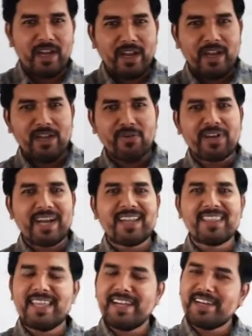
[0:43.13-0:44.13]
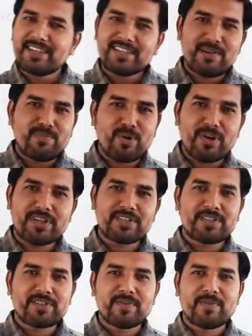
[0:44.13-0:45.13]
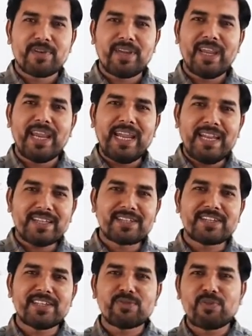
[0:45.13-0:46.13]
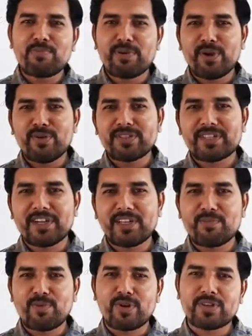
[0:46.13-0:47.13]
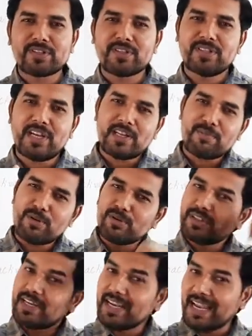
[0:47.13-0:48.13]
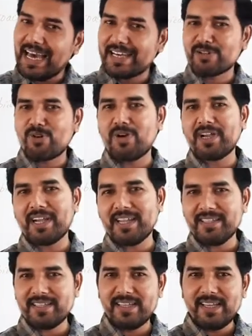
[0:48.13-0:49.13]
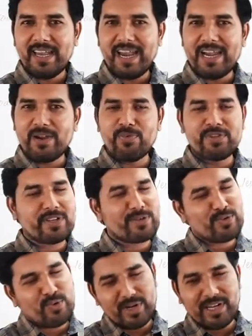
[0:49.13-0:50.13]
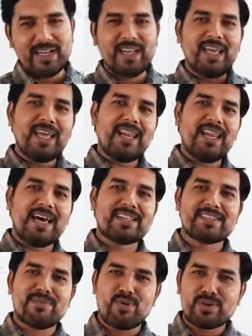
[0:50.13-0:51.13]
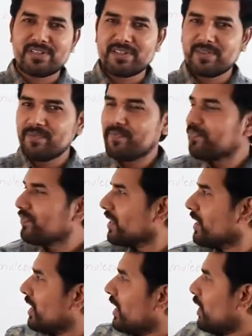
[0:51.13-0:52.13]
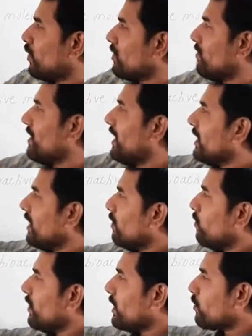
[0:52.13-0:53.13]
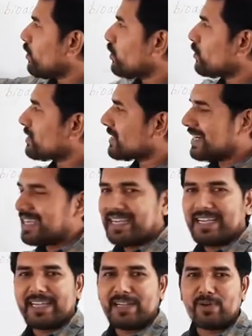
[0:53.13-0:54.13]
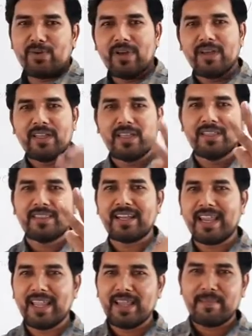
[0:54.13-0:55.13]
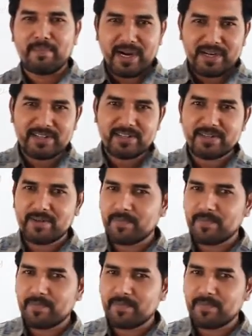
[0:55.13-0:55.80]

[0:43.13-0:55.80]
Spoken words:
Now regarding the industrial products, industries will produce certain products that are produced in large quantities and which are sold in large amounts. Out of that, we are going to study it into three parts.